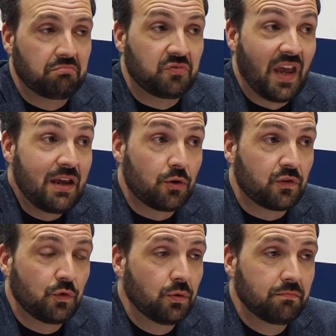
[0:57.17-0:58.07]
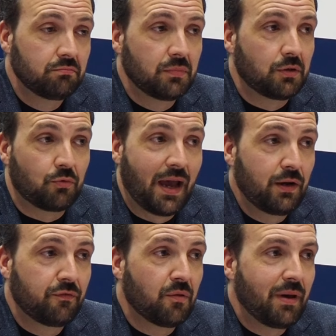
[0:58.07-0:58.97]
day or two, right
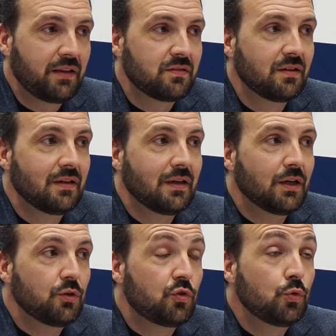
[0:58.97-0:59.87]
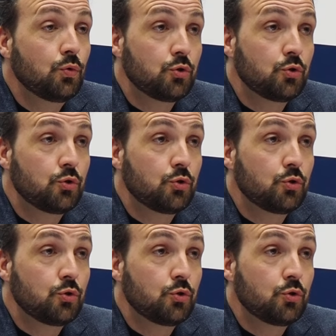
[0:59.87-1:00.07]
off the bat, 2